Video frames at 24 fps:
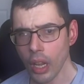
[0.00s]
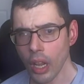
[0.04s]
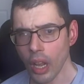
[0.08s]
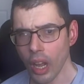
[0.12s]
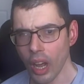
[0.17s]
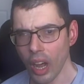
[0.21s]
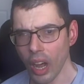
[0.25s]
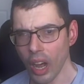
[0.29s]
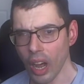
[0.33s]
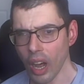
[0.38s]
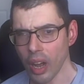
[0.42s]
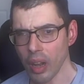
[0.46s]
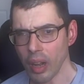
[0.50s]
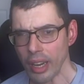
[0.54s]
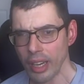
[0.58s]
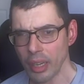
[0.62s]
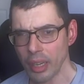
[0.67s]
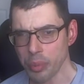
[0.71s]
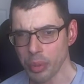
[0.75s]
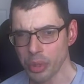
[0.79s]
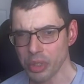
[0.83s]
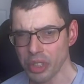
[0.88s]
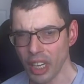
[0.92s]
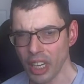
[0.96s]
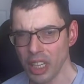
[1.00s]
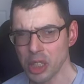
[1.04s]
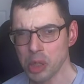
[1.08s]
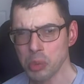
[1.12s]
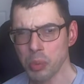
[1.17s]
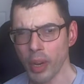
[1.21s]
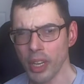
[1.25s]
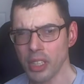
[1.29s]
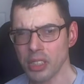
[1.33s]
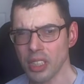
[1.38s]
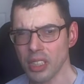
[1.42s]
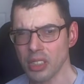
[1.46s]
On a percentage
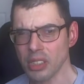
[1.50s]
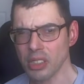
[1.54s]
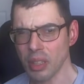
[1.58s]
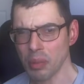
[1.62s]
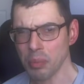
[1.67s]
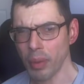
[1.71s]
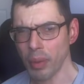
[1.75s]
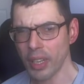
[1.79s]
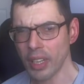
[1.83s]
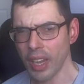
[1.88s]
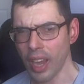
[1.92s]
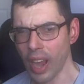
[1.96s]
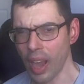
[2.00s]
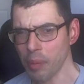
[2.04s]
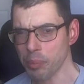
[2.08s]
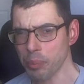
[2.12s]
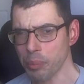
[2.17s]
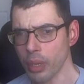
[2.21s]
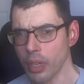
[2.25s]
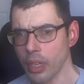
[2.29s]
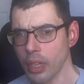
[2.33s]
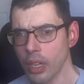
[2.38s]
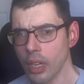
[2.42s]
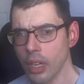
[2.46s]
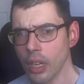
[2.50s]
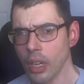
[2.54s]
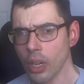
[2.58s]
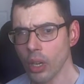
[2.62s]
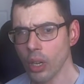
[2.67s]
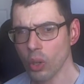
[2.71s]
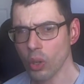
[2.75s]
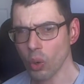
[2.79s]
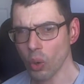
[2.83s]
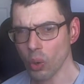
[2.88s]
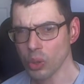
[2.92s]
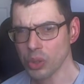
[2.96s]
basis, the Midcap
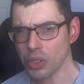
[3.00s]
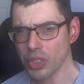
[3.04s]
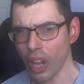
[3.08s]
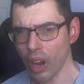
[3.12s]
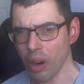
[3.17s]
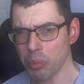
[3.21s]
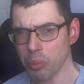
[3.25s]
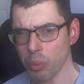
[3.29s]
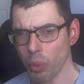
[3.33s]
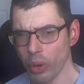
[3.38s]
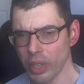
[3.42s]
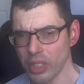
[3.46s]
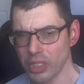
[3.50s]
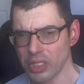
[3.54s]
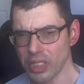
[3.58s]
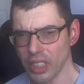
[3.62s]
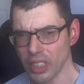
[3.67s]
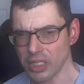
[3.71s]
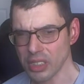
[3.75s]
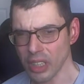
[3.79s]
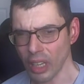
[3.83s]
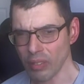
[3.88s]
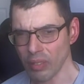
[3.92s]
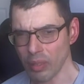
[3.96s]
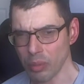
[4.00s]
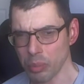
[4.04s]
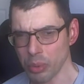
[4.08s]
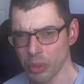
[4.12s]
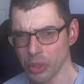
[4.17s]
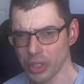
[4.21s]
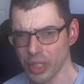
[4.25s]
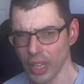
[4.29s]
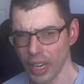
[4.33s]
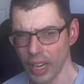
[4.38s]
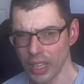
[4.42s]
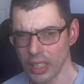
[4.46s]
closed down
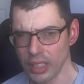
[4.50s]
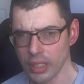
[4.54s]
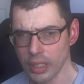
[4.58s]
0.67%.